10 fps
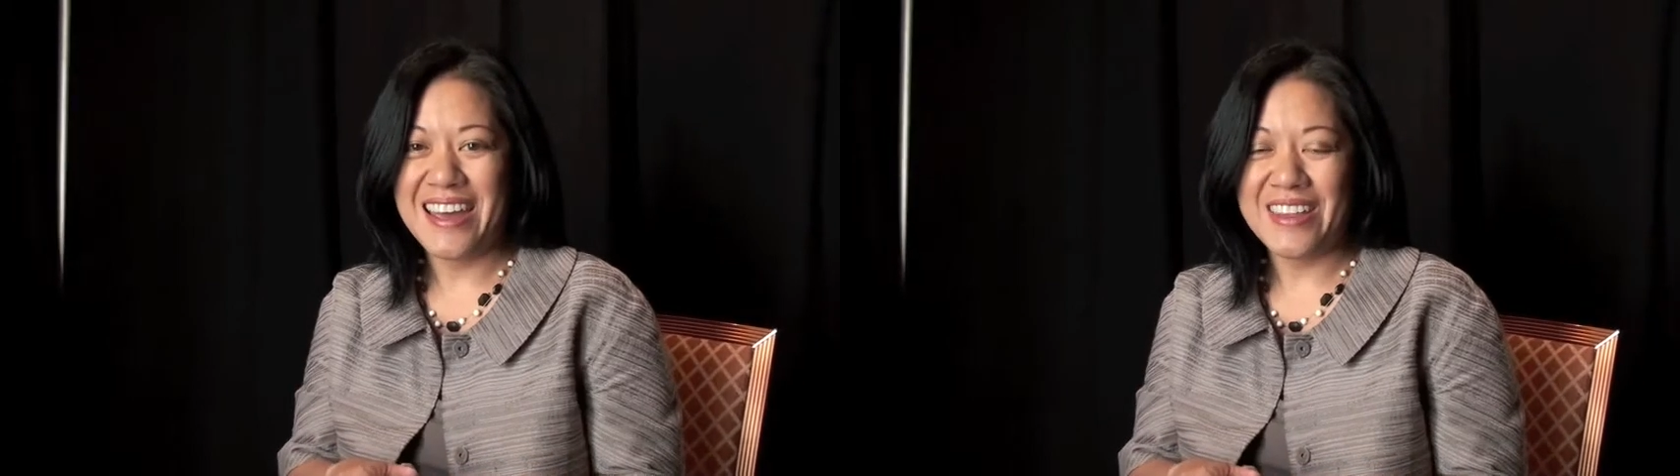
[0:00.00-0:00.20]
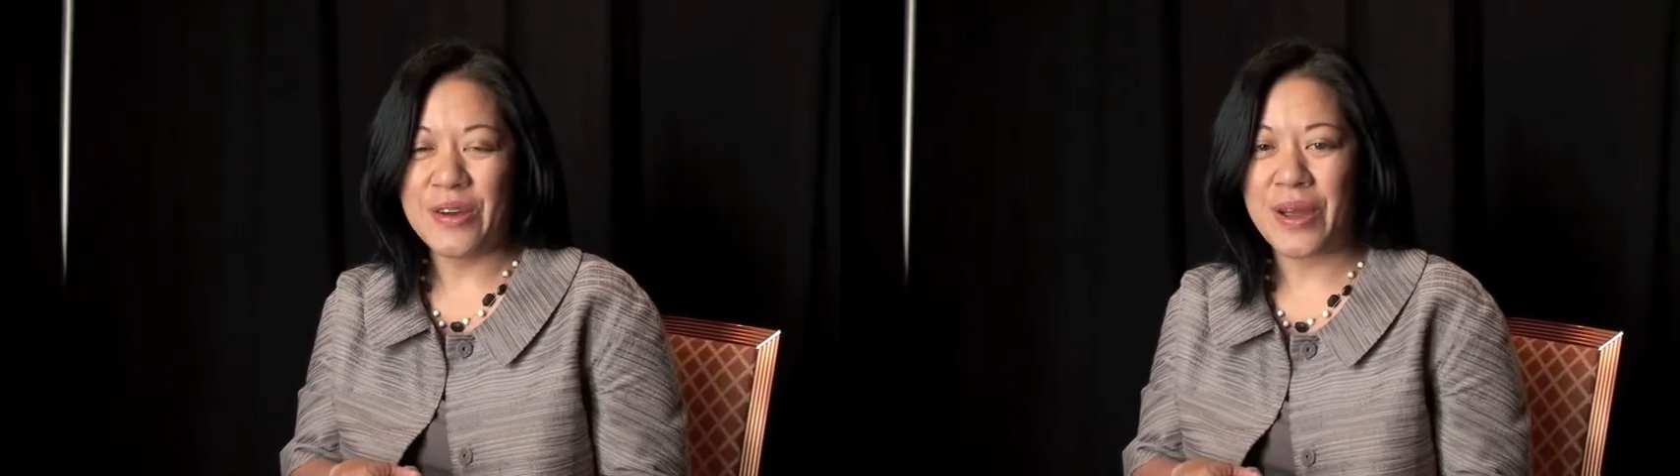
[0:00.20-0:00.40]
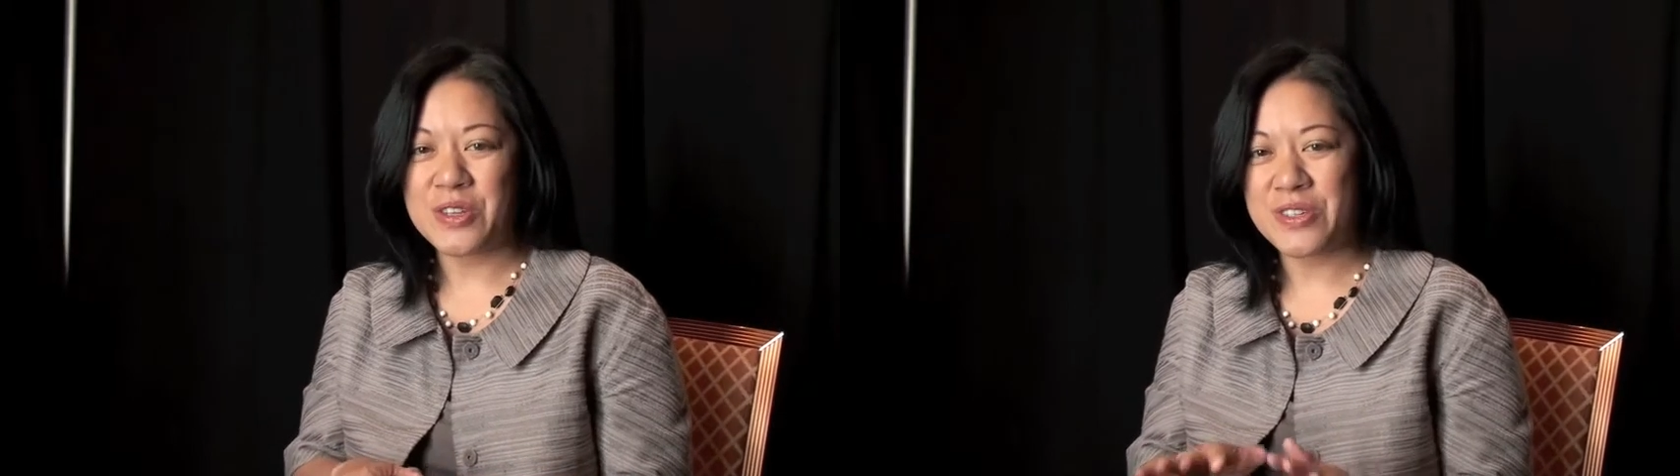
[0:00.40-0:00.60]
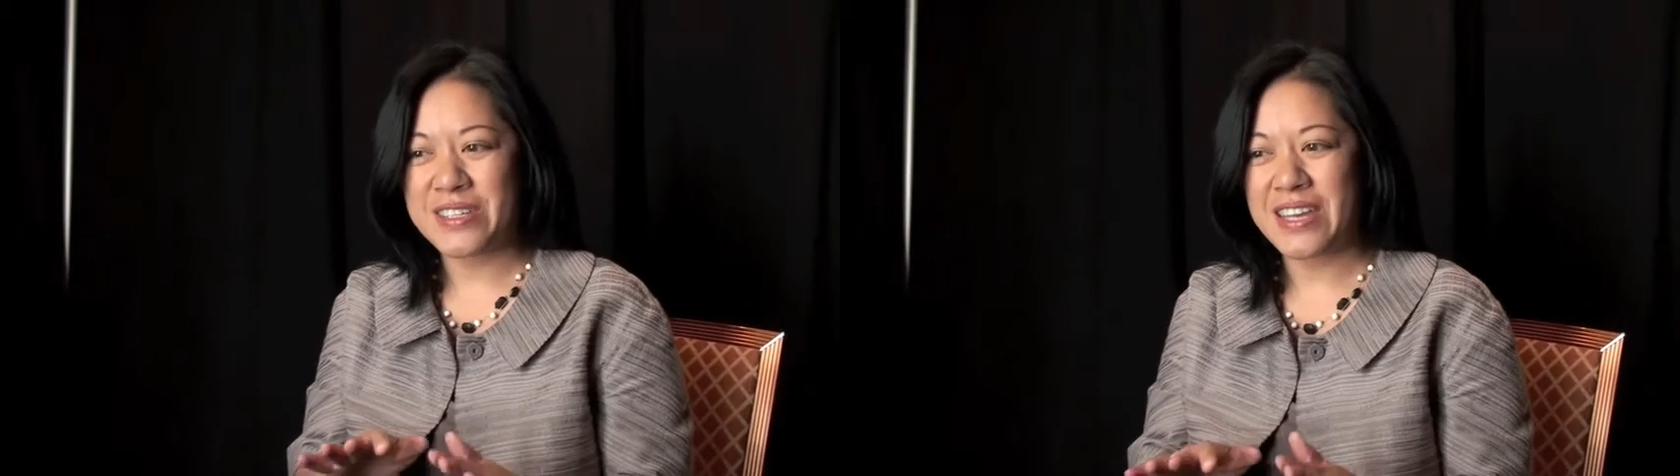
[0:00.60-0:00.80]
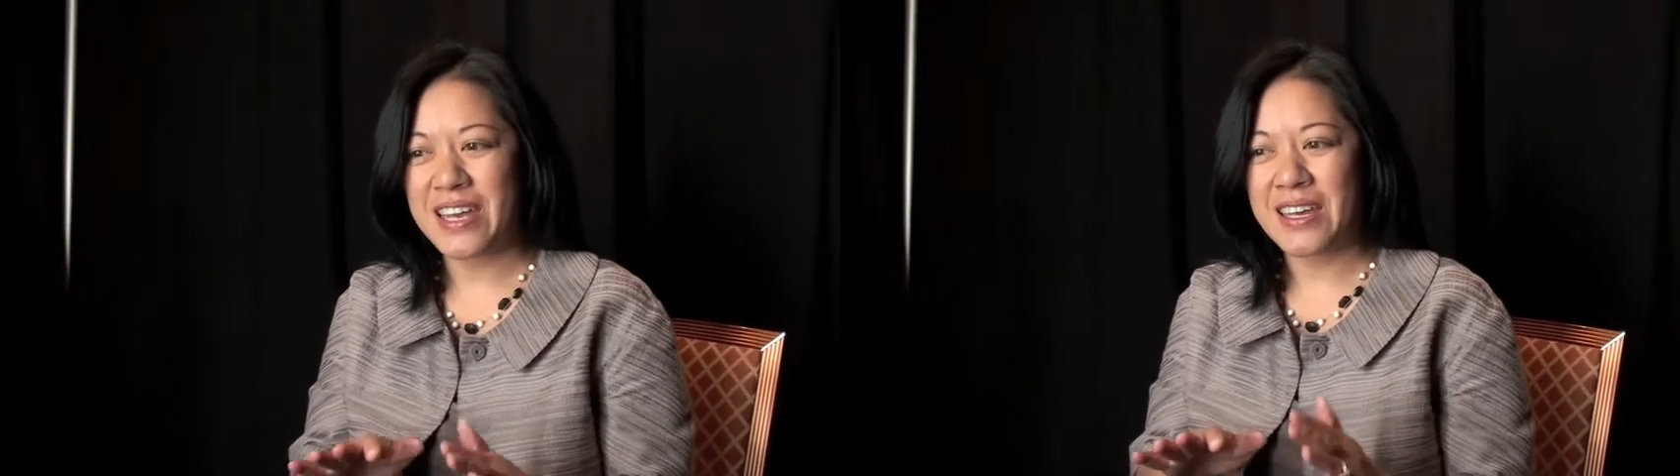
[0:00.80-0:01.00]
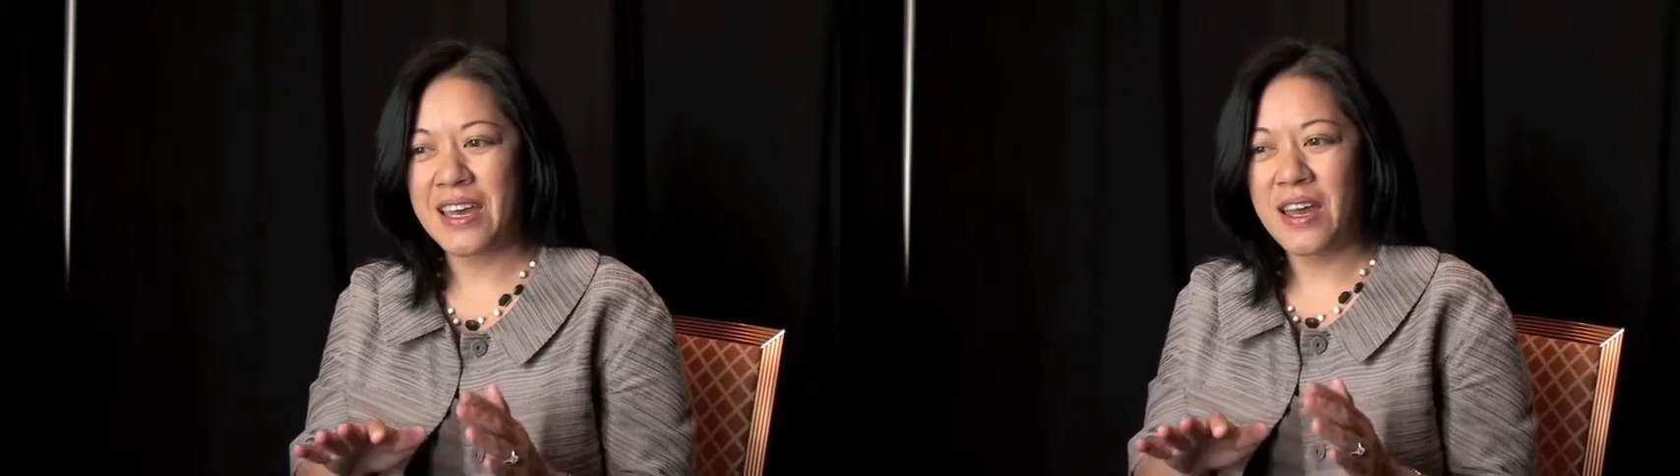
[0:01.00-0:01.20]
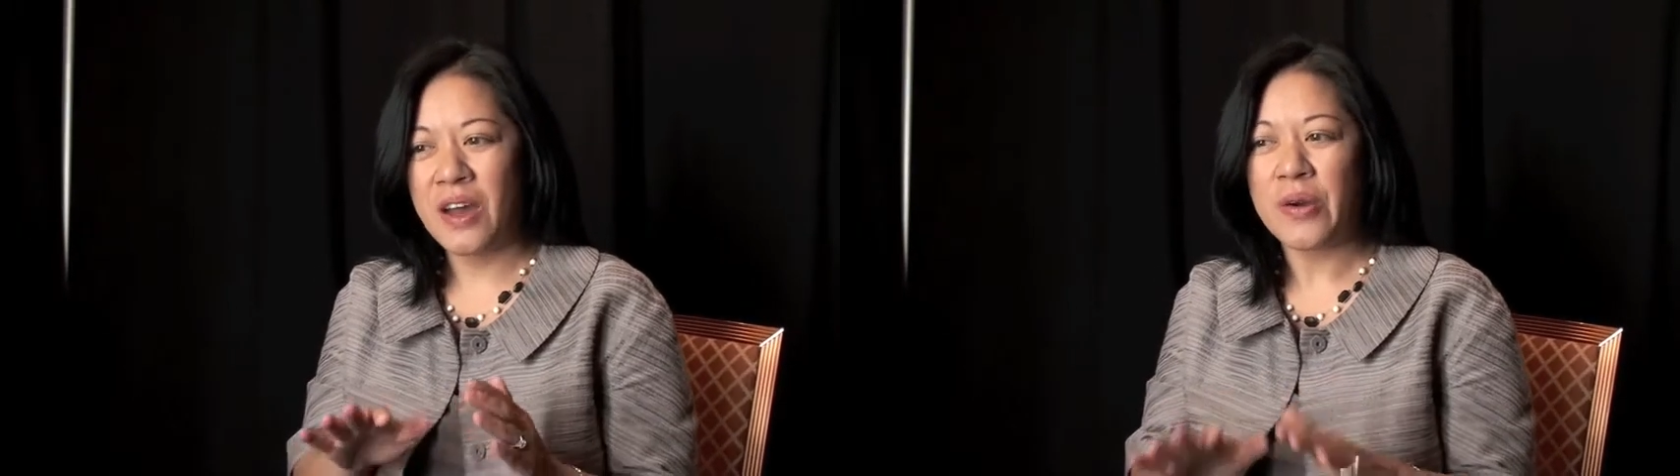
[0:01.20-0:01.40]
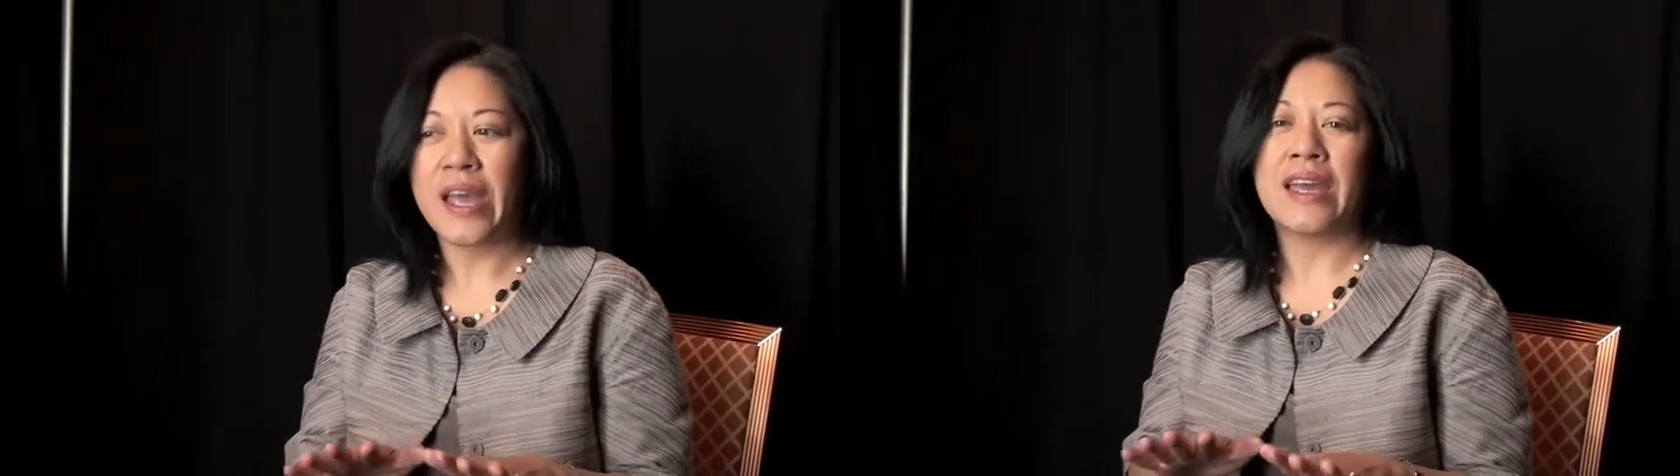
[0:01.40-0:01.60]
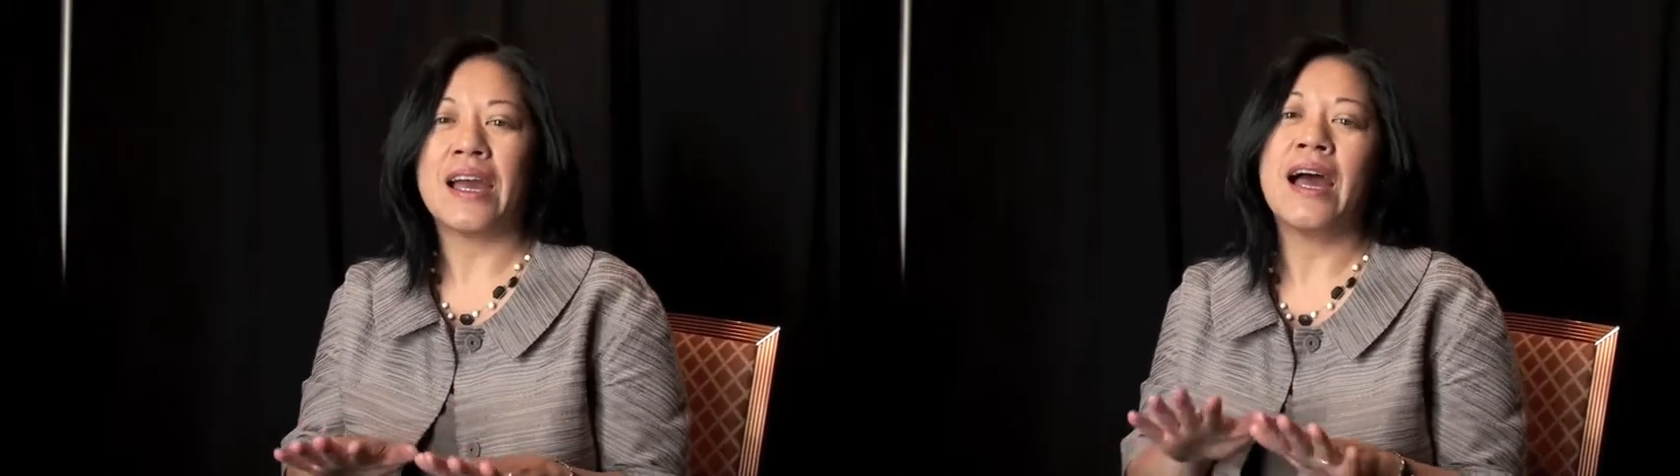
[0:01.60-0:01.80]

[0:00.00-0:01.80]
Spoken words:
They're actually saying, okay,